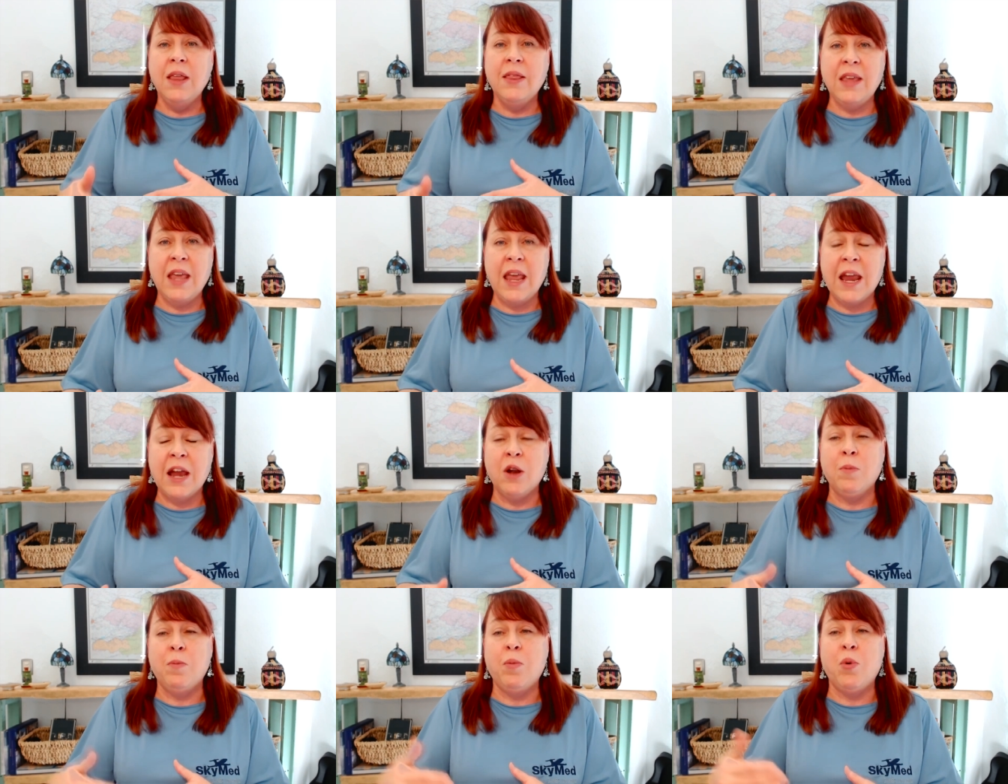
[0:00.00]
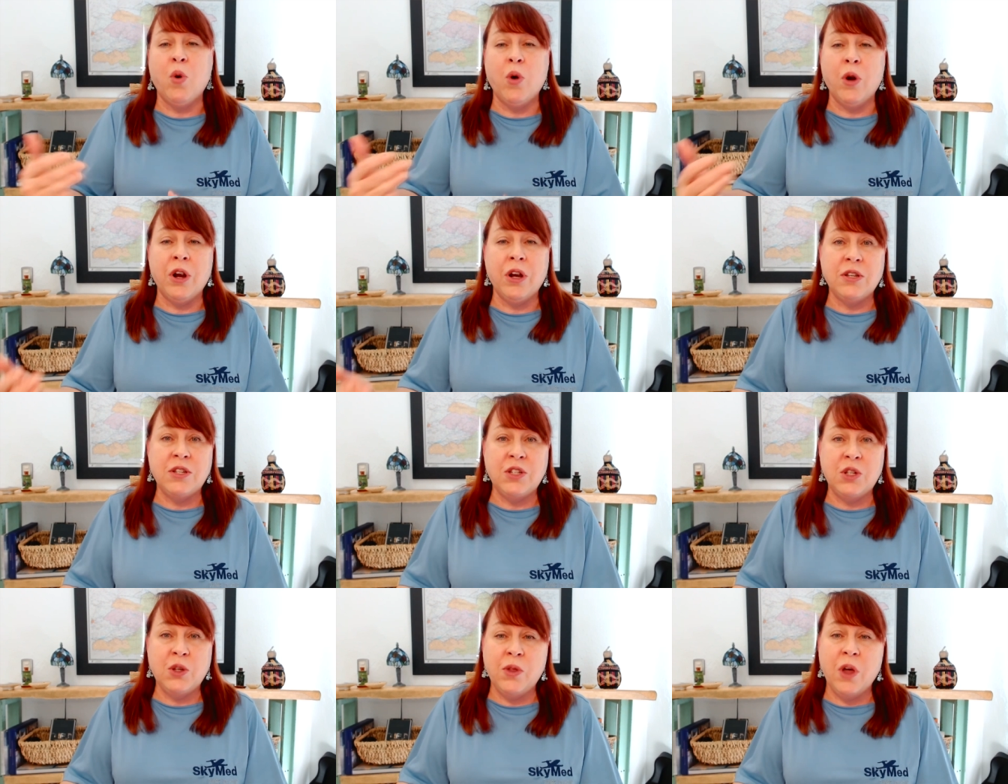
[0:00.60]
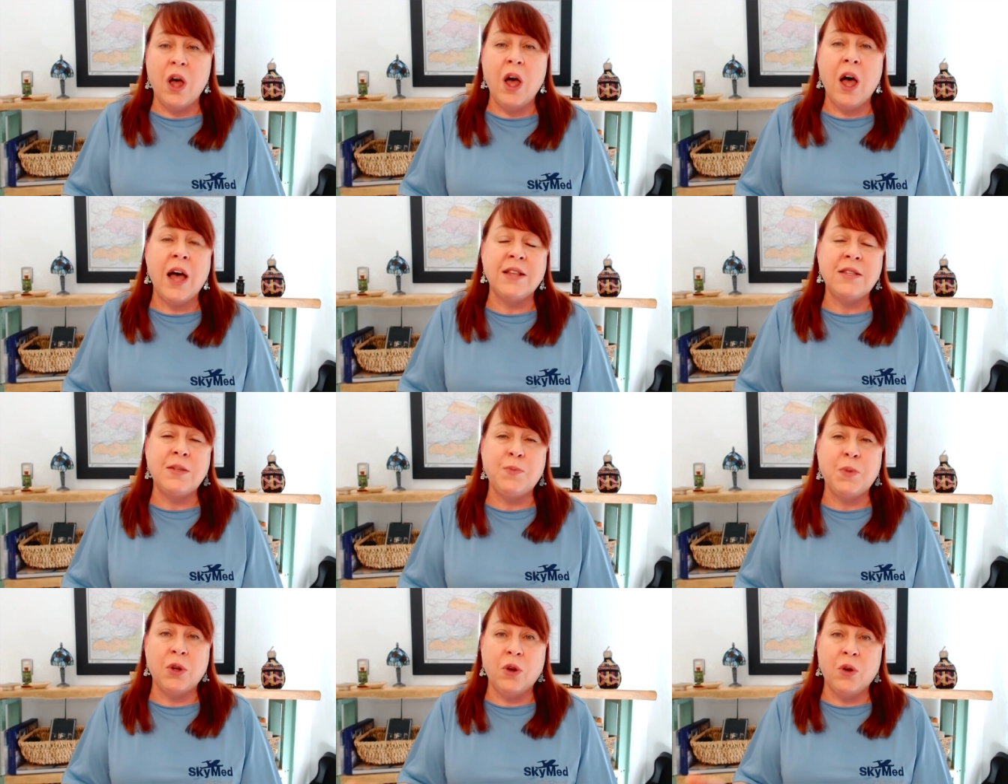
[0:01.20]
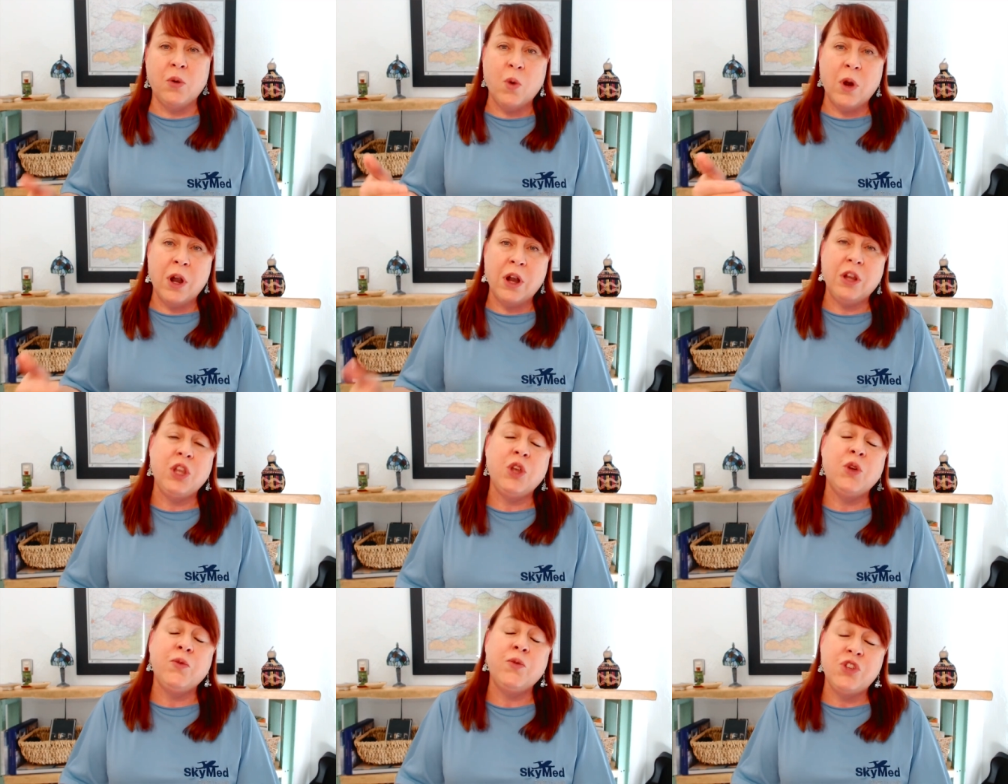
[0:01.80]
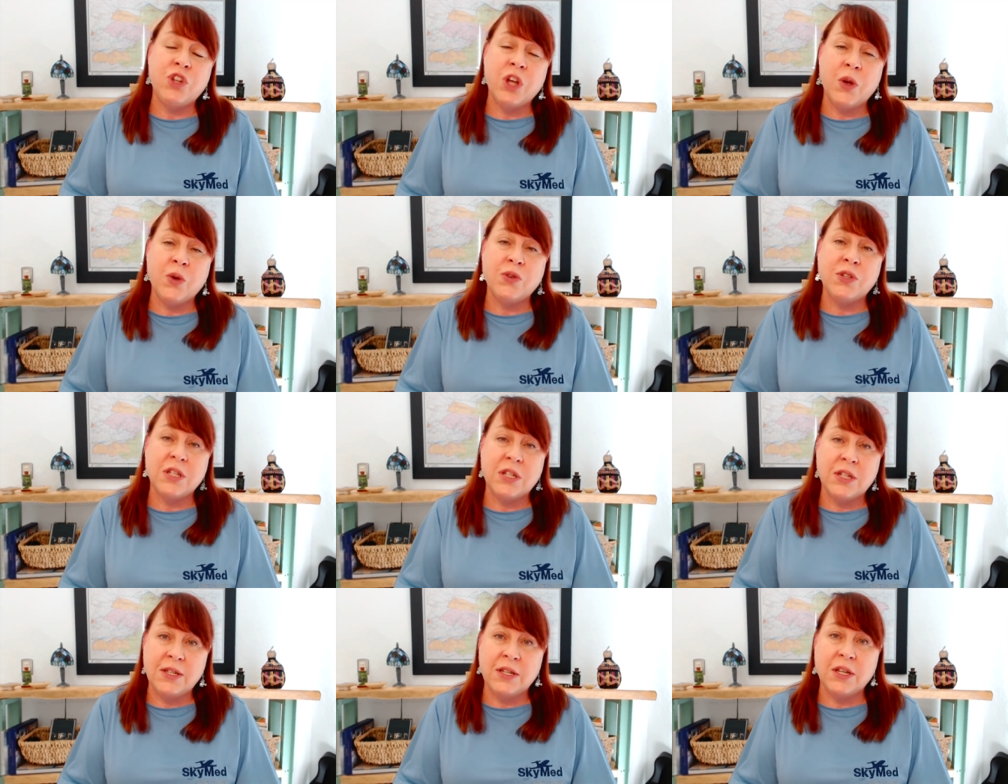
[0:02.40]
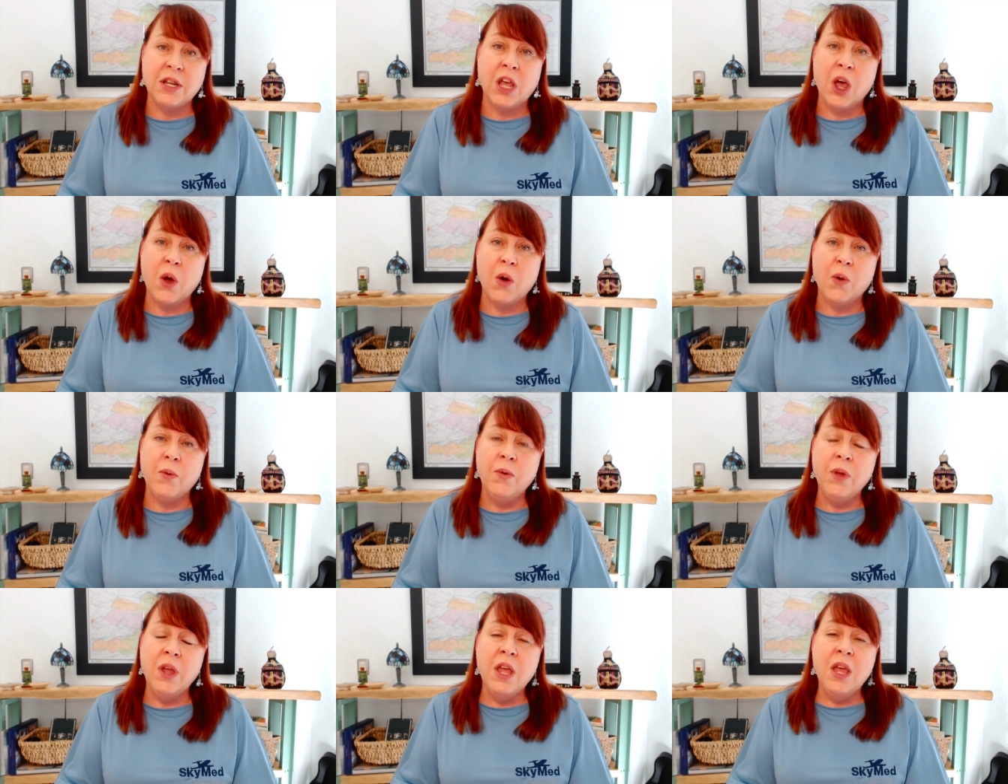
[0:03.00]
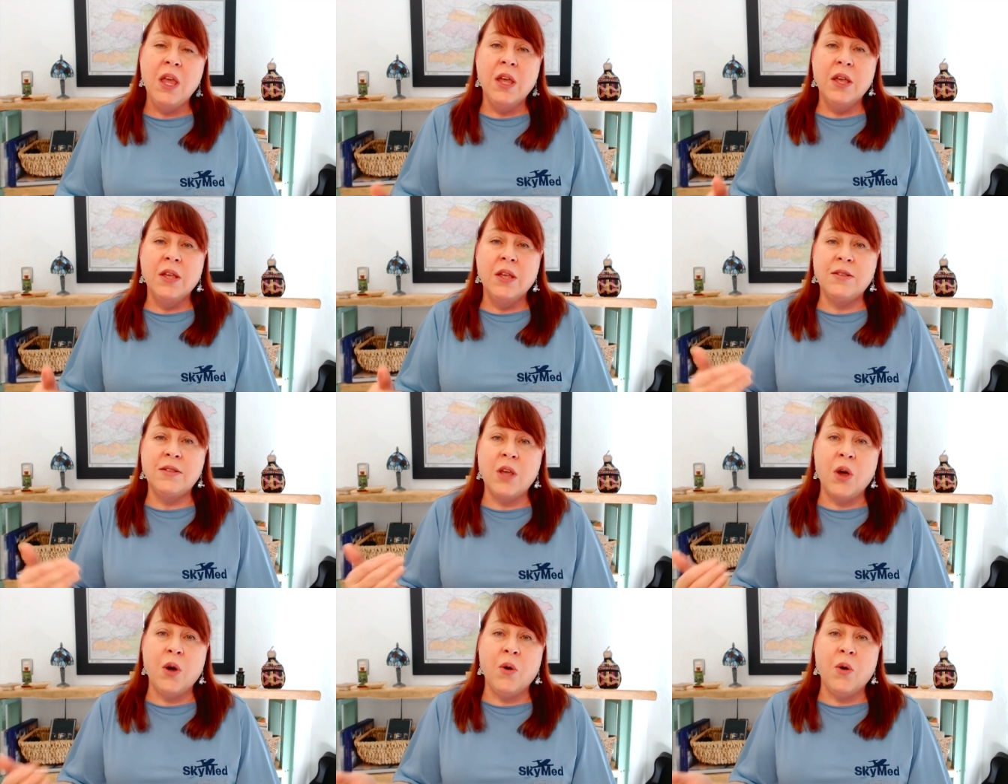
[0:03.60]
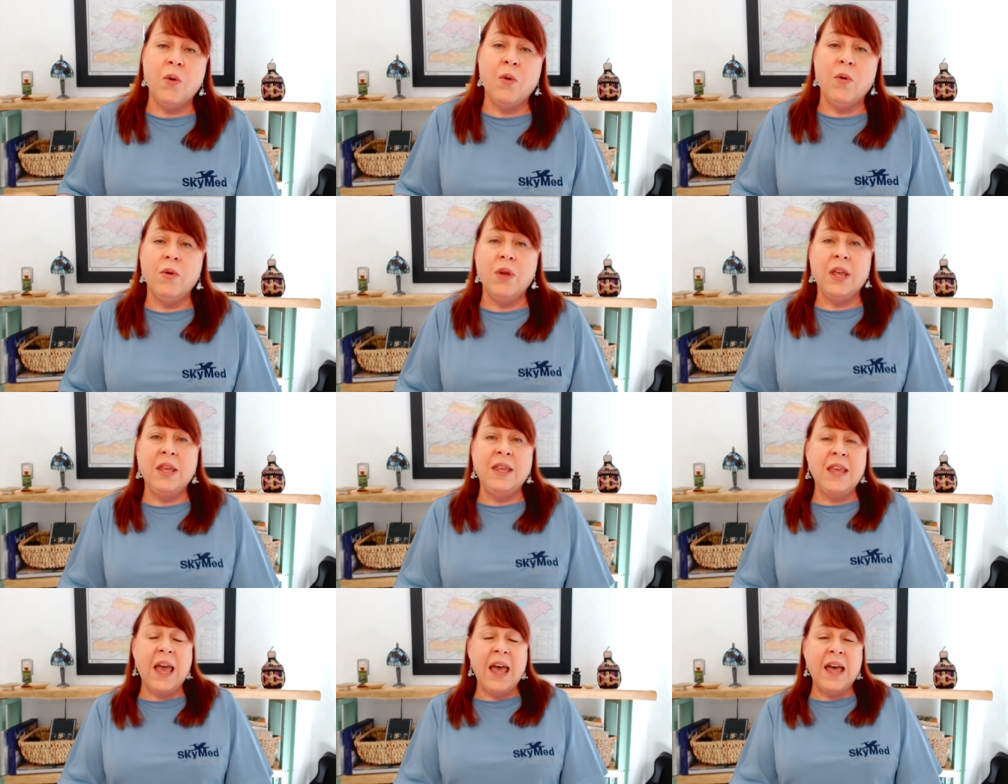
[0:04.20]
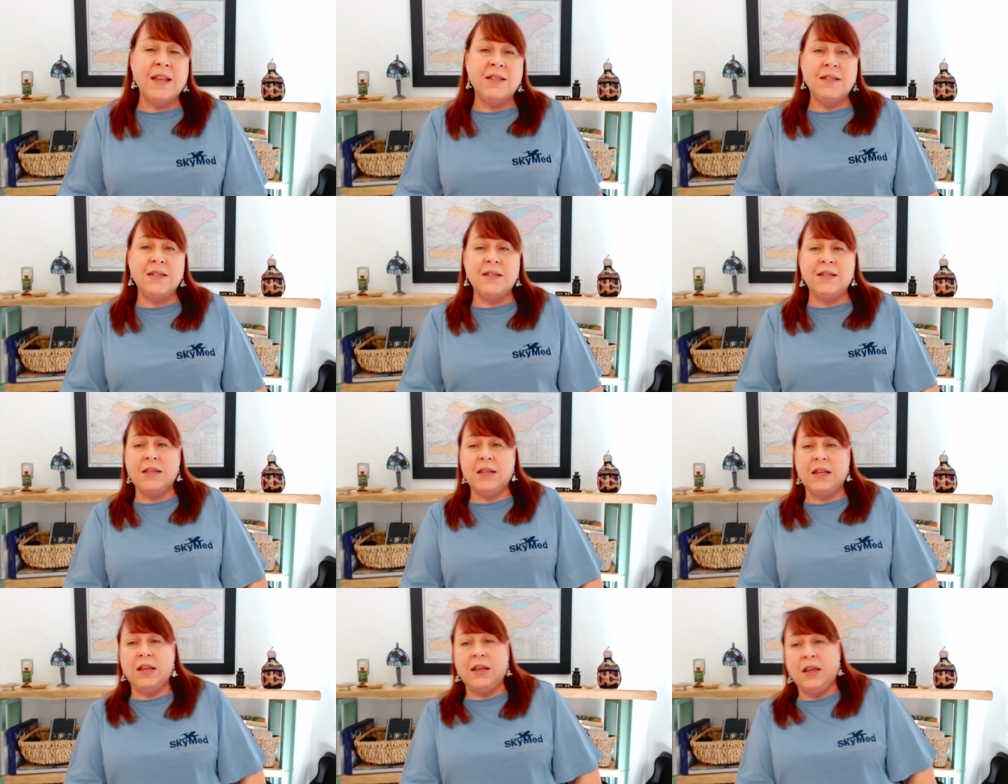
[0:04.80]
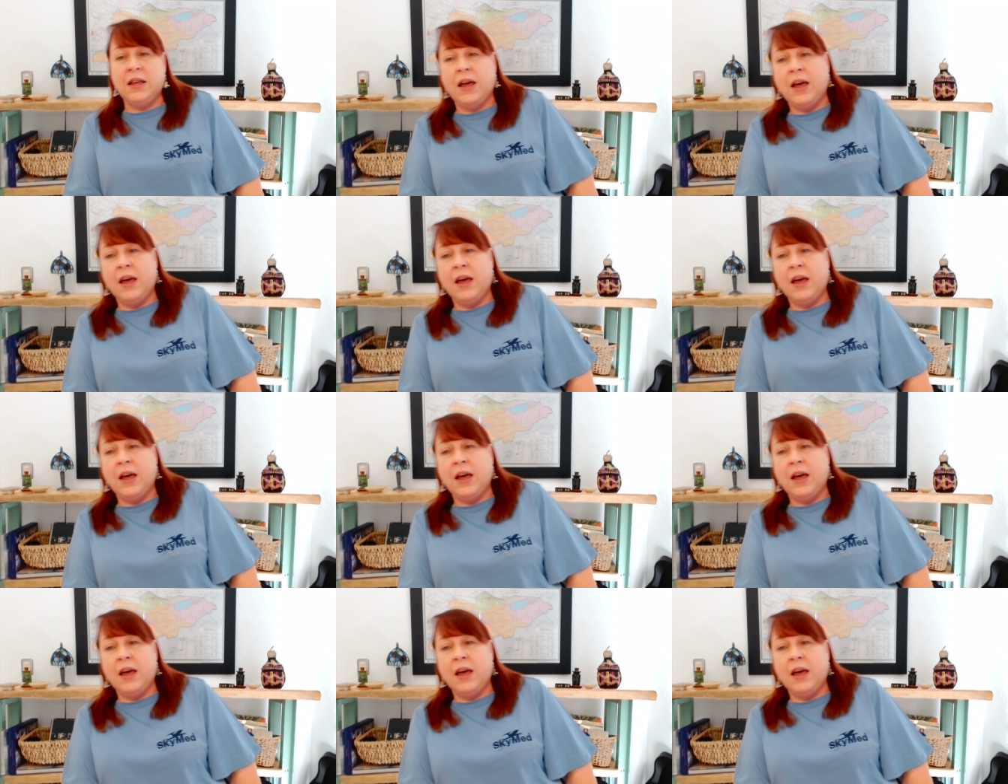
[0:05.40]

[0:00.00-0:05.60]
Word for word: the airport to the hospital where you've chosen to go. So yes,